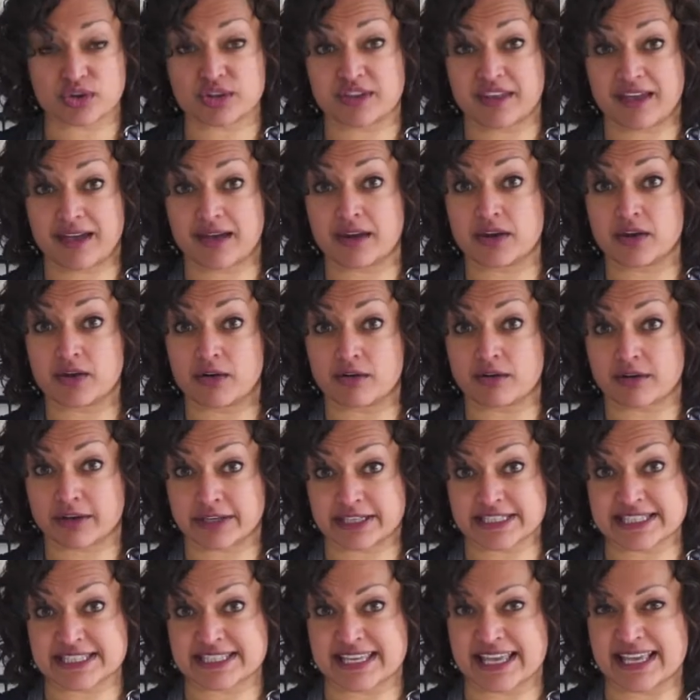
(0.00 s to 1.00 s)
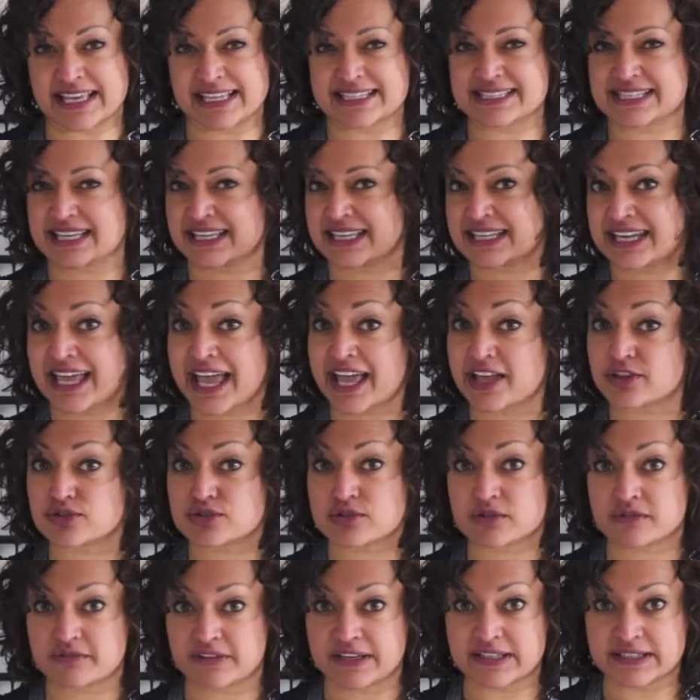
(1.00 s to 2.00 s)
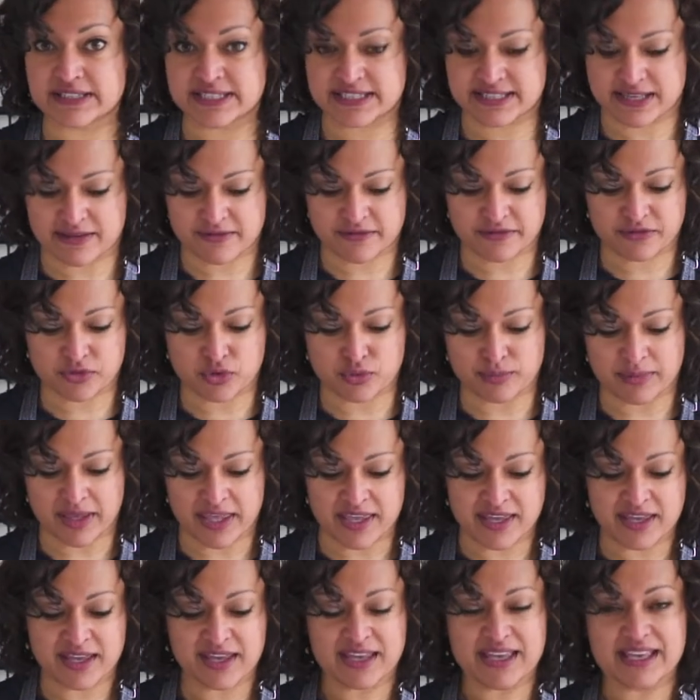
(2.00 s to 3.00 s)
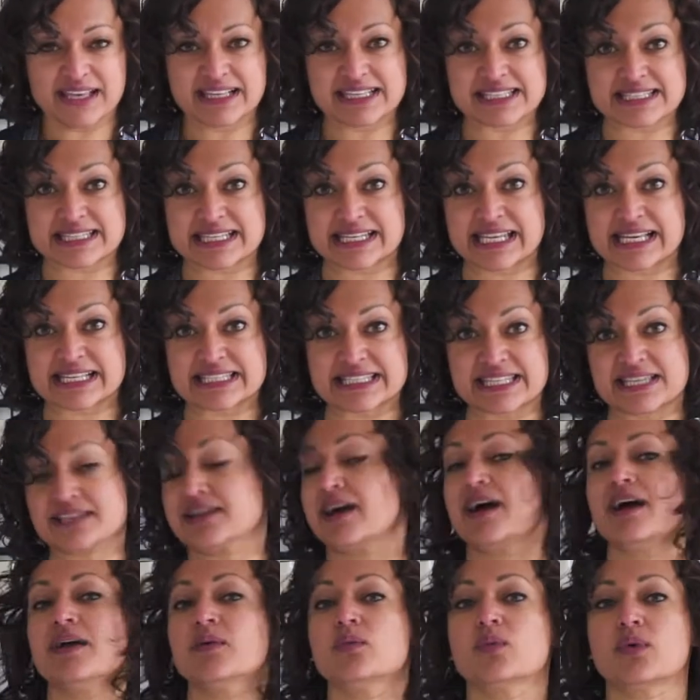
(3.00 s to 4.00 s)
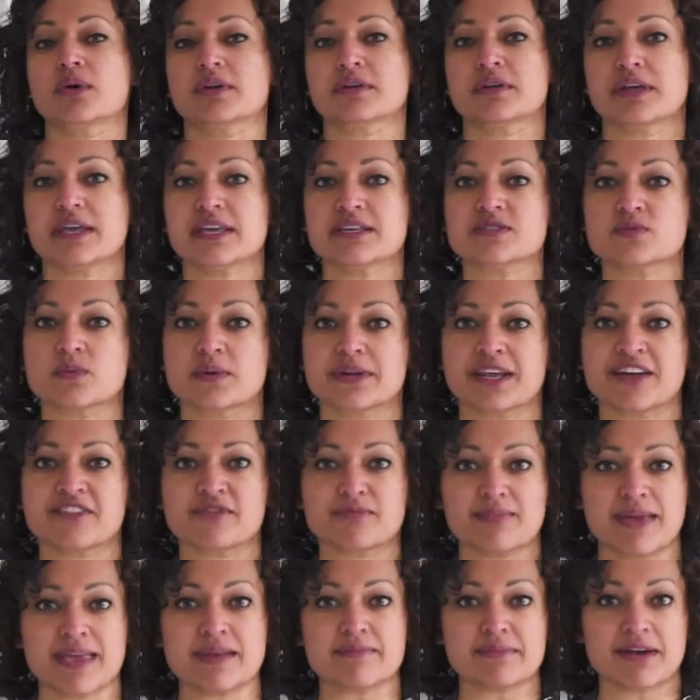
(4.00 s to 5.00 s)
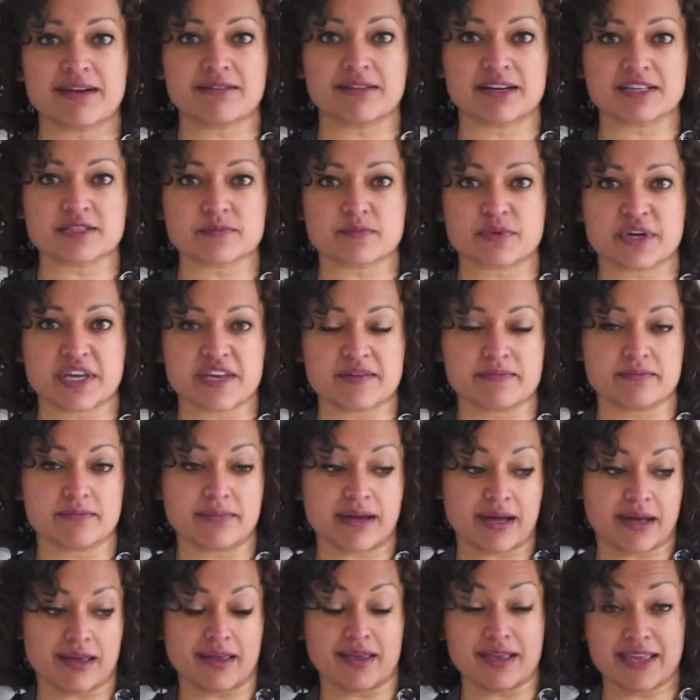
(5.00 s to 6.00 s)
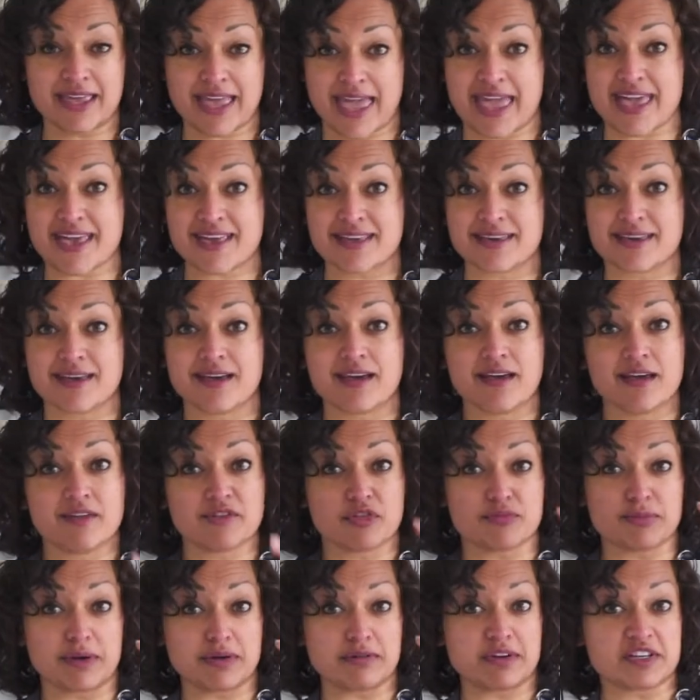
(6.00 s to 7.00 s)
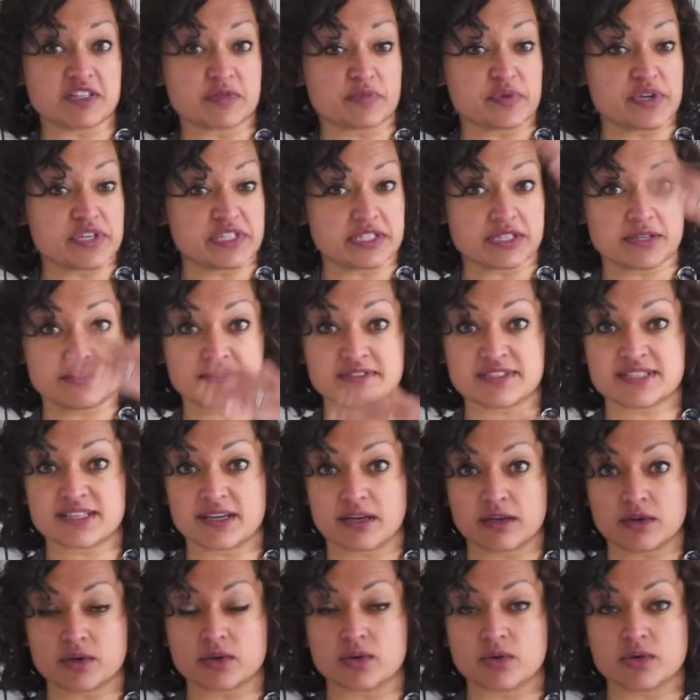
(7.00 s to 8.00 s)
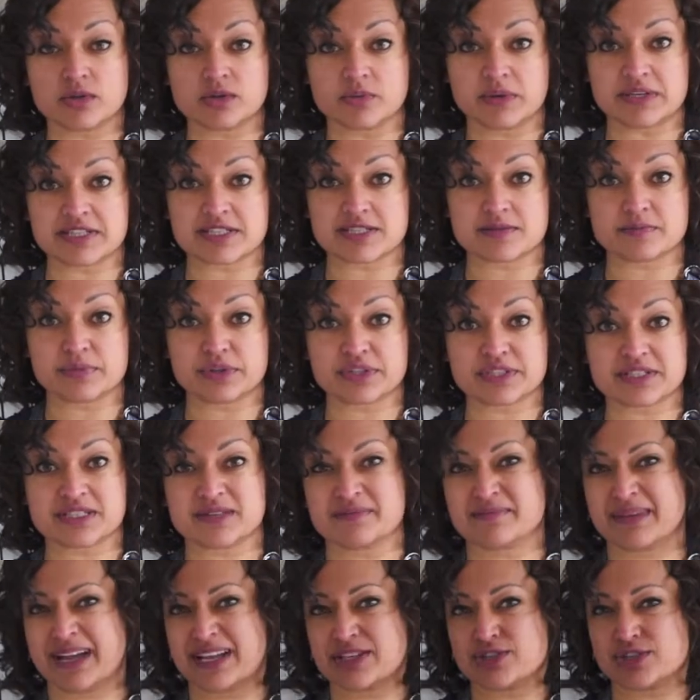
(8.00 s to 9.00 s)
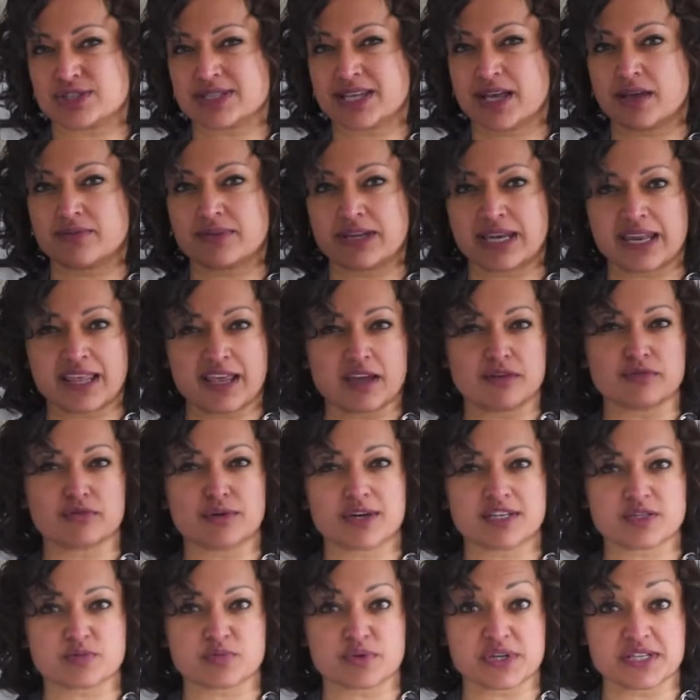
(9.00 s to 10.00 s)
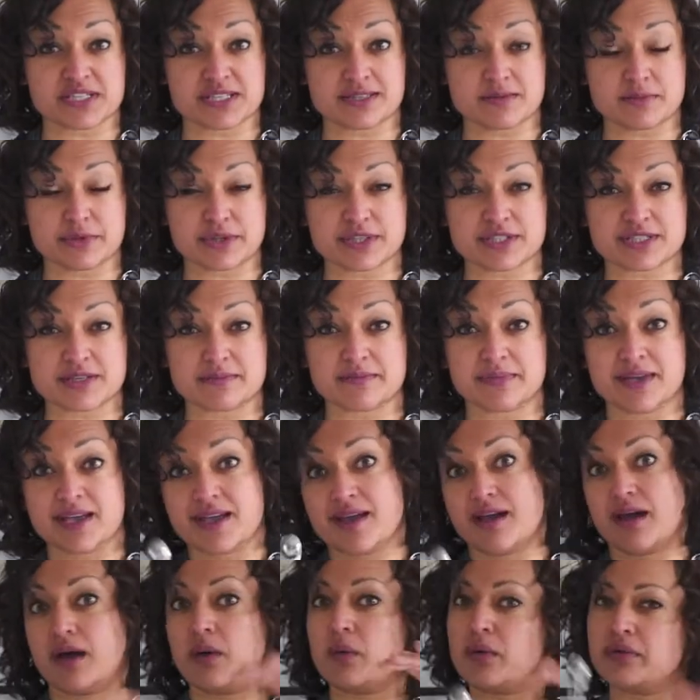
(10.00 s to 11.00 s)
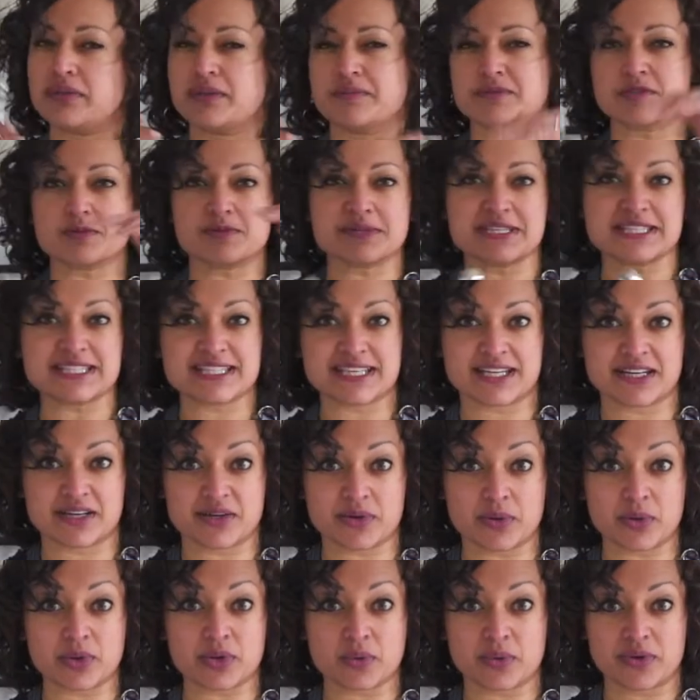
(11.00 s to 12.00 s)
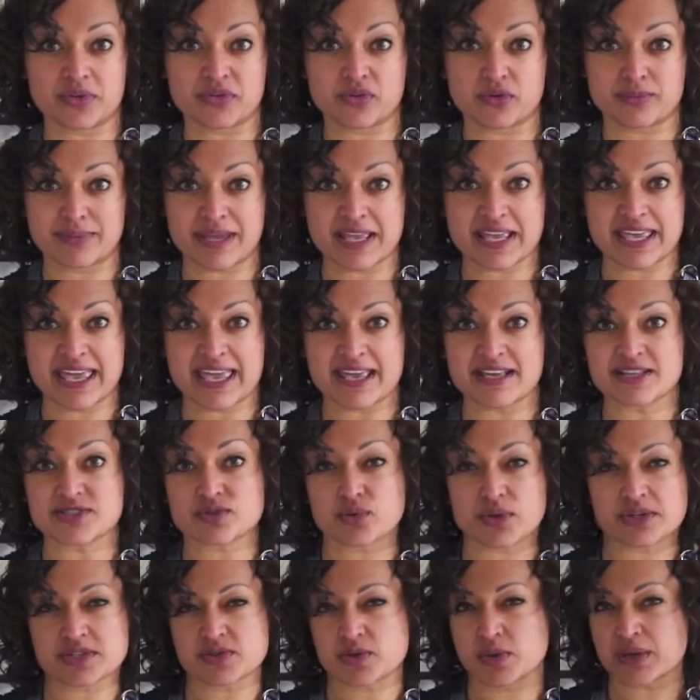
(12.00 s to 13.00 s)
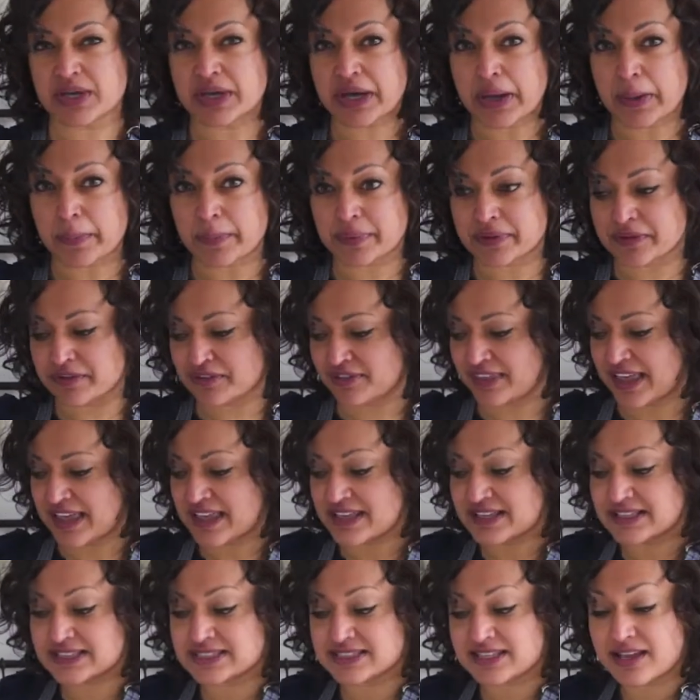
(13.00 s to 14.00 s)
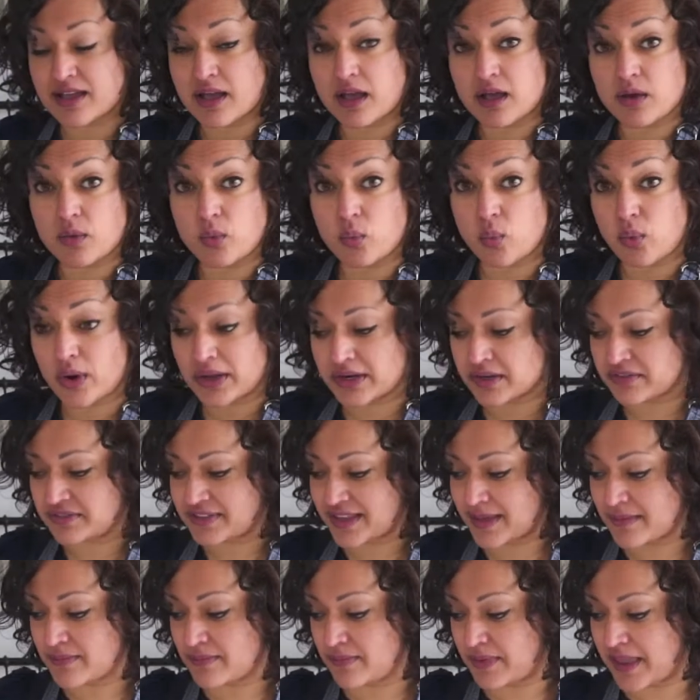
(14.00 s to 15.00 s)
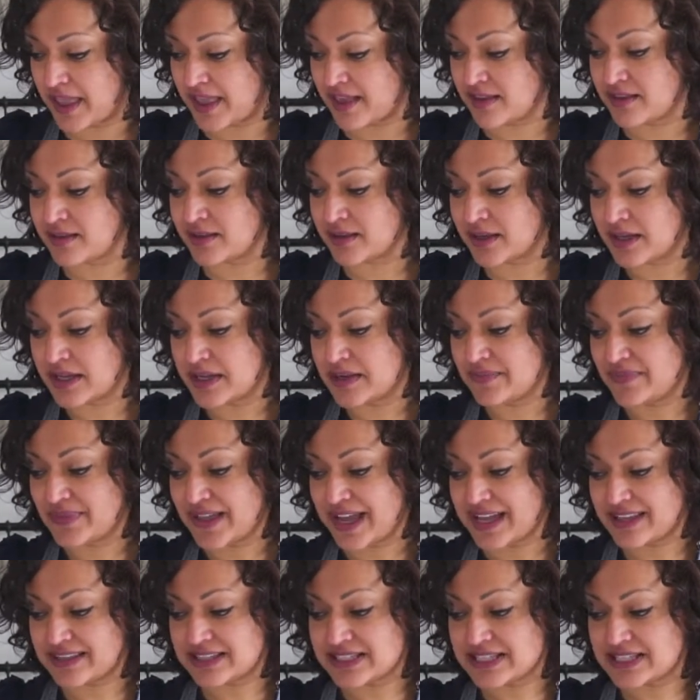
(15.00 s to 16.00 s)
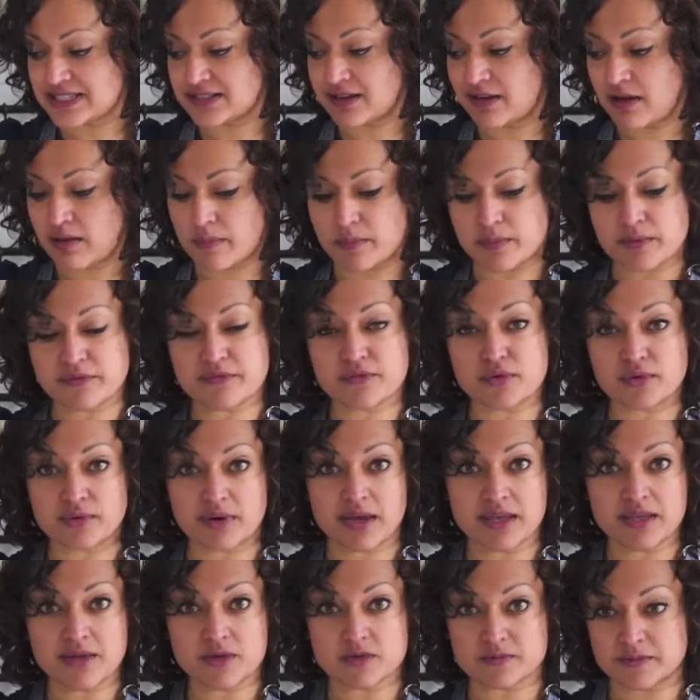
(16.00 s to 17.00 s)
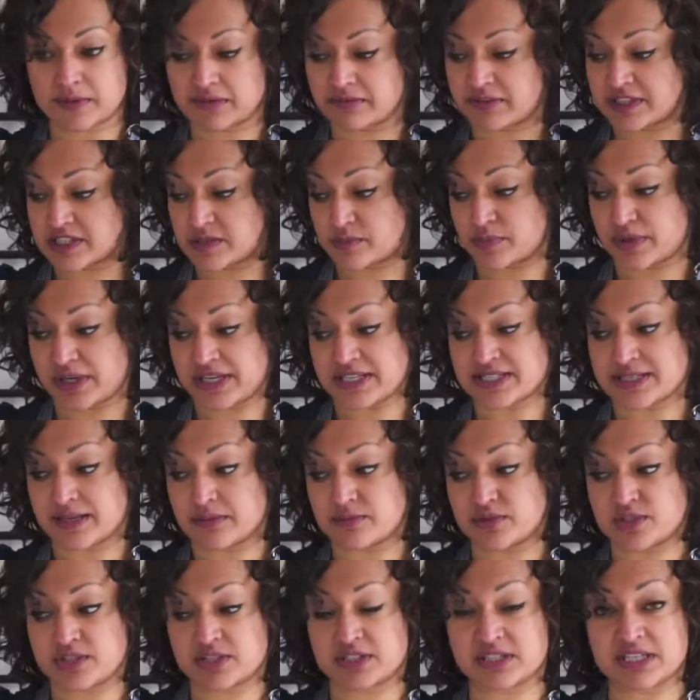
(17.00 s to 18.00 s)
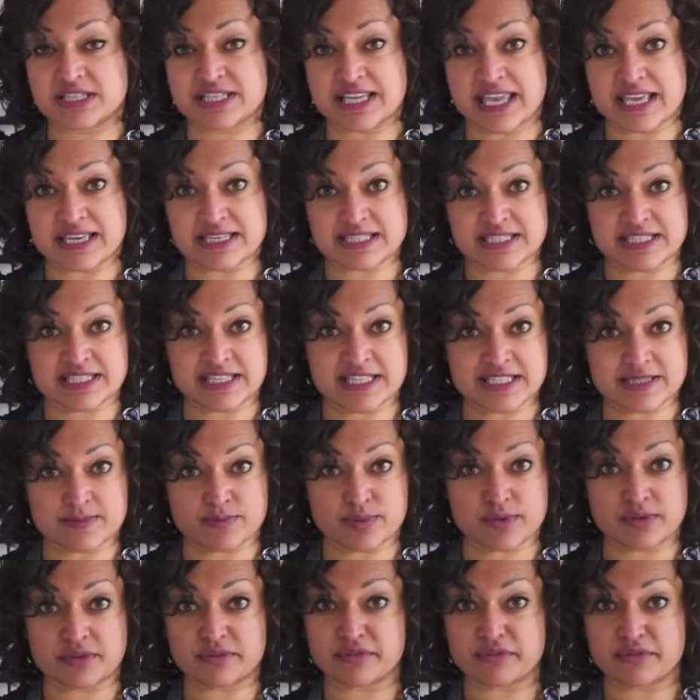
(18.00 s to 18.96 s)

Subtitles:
they are not going to sink. It's like an extra fail-safe for me, because the last thing I want is when I've made my cake for my raspberries to have sunk all the way to the bottom and just have a layer of raspberries at the bottom. I want them to be studded all the way through my cake. So I do a couple of things. One of them being, at the start, before I use my raspberries, I'm just going to take a teaspoon of